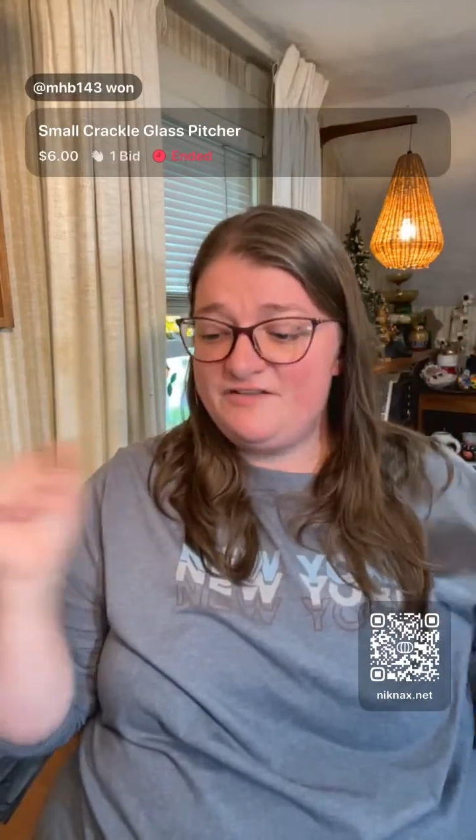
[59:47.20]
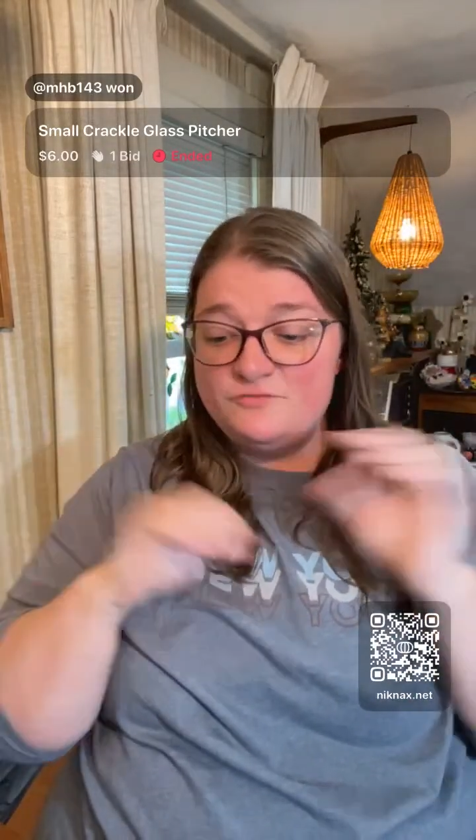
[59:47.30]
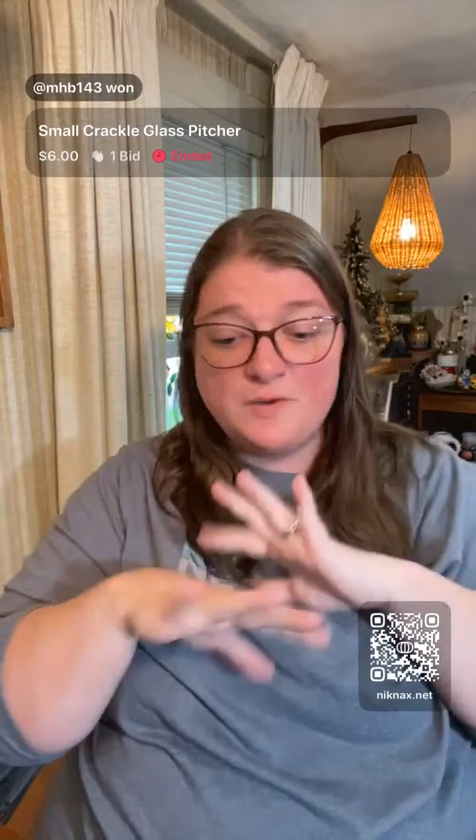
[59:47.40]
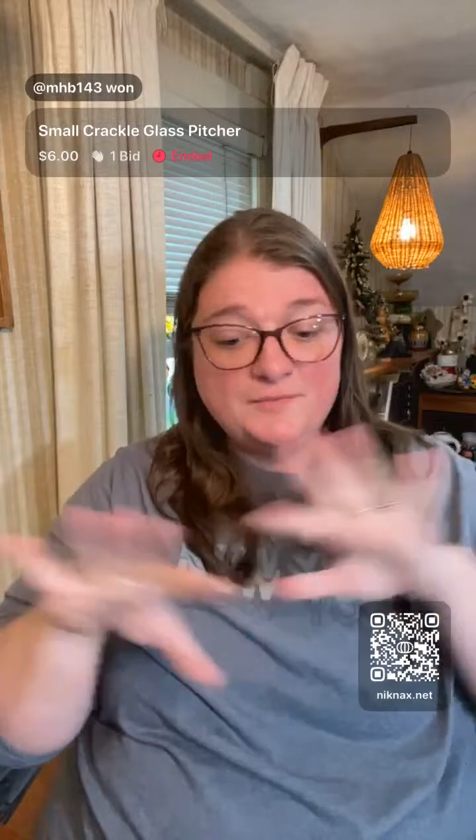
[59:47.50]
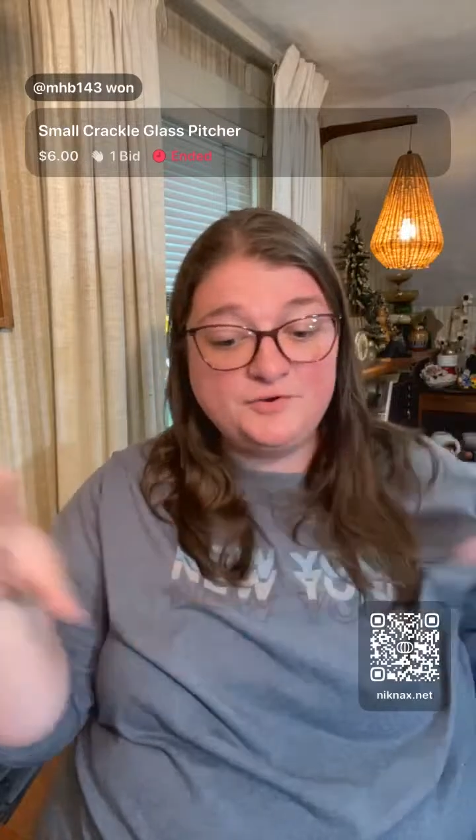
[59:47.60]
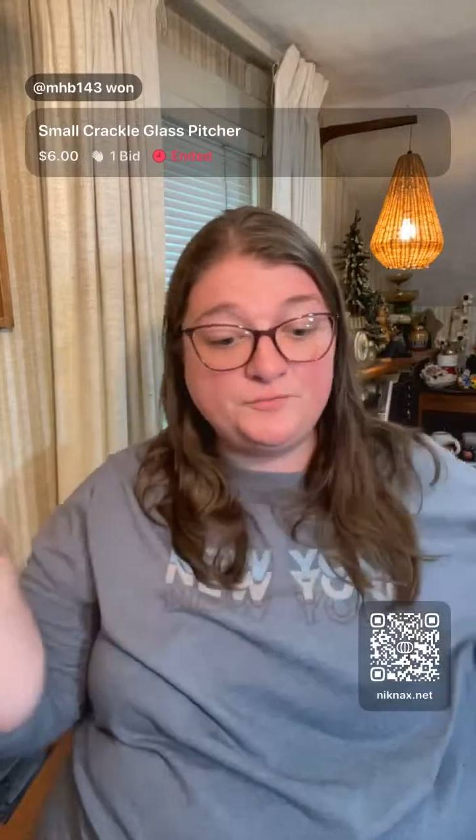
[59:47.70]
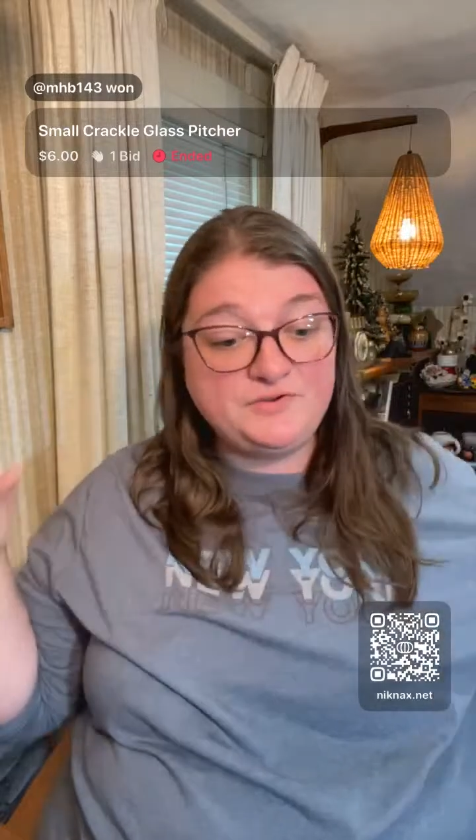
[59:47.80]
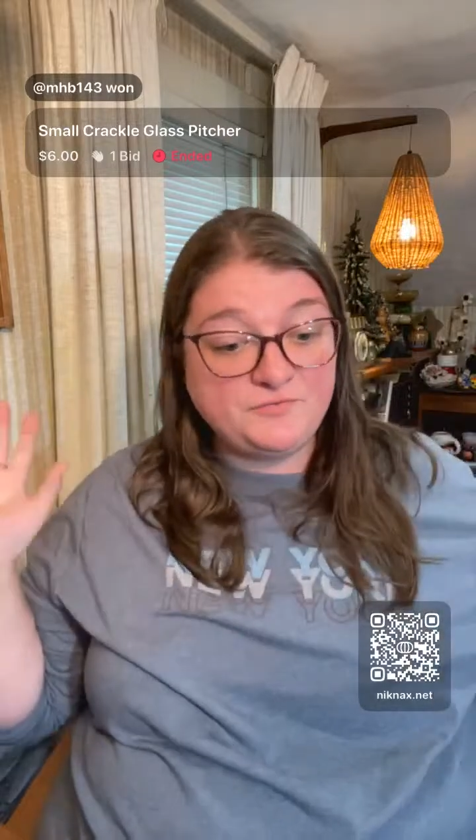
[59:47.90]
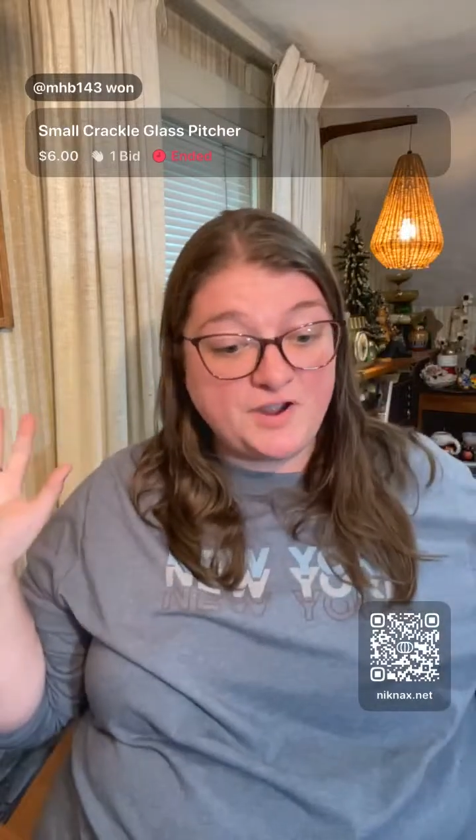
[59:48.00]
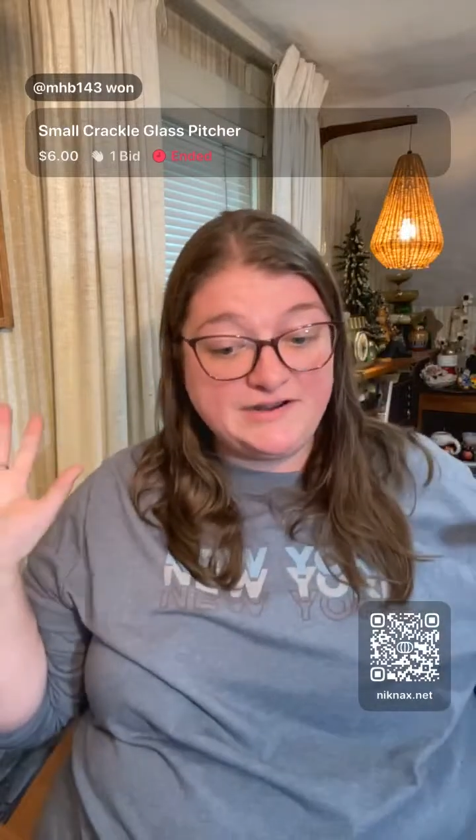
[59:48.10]
you want me to
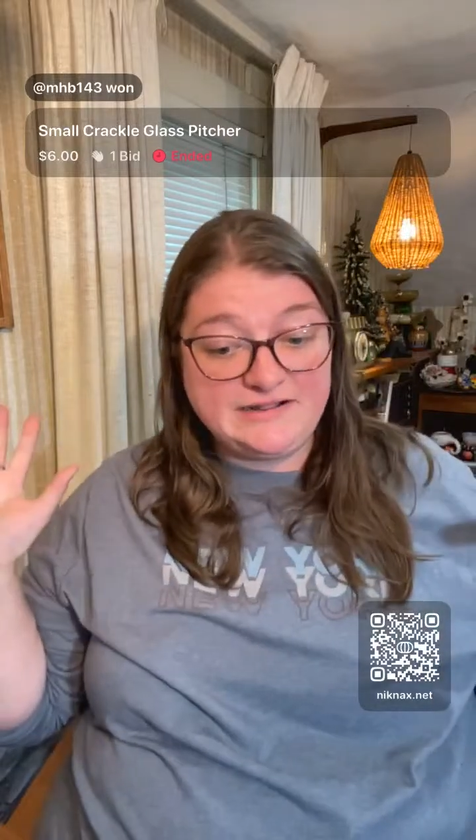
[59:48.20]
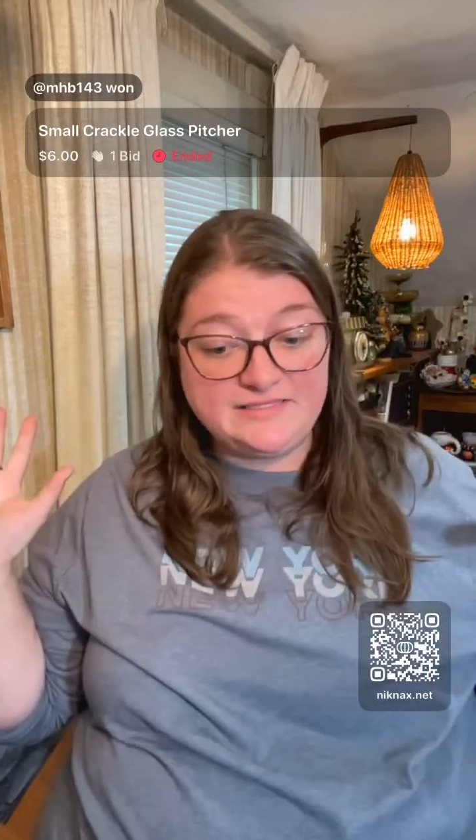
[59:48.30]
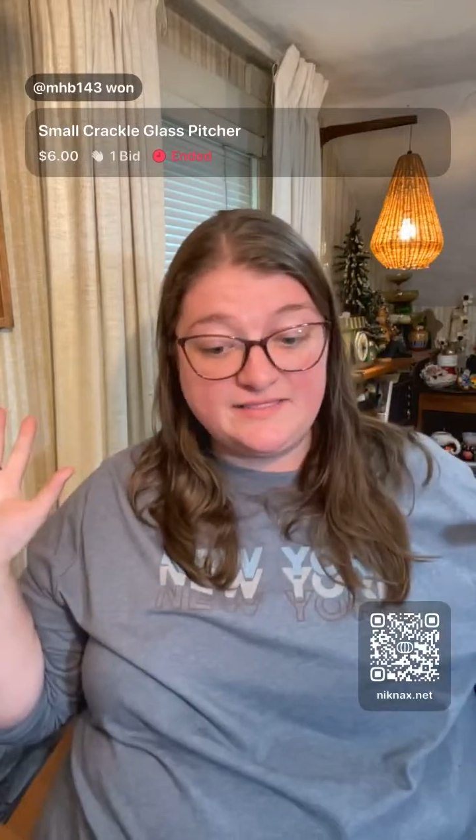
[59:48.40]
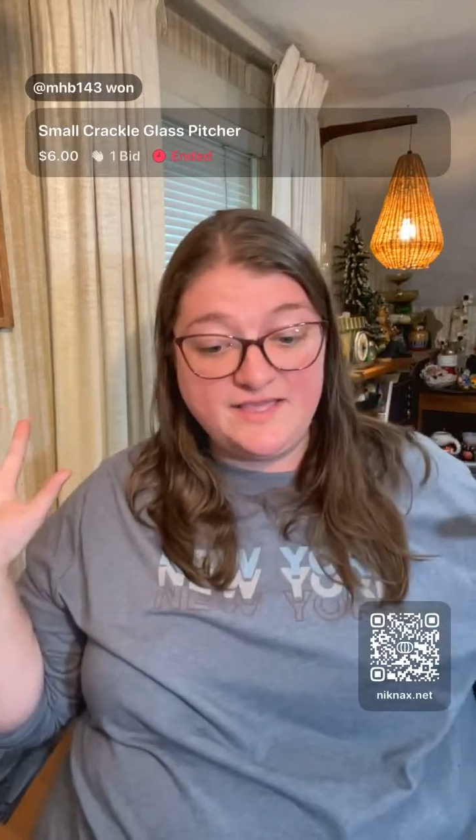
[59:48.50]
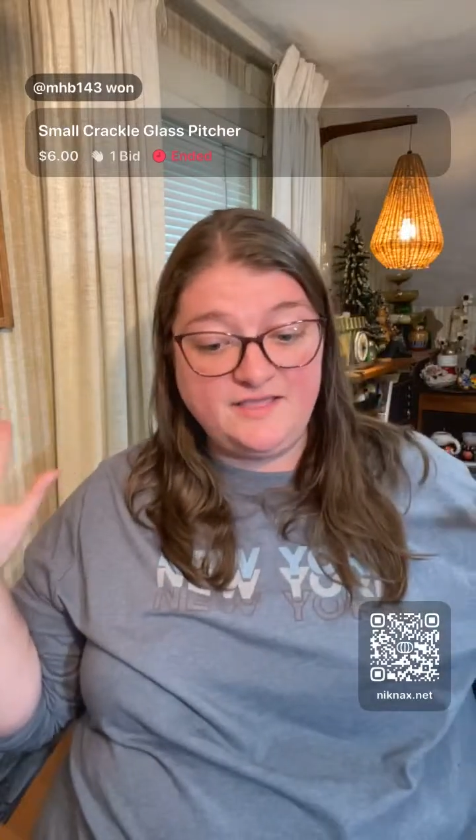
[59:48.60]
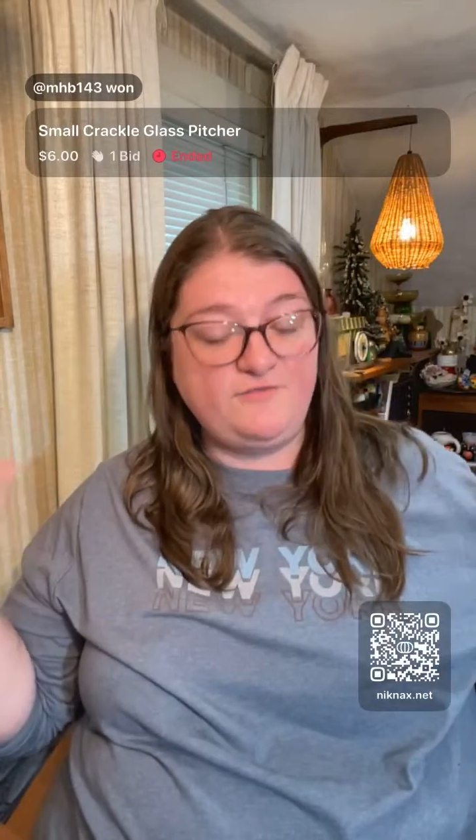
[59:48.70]
rerun anything,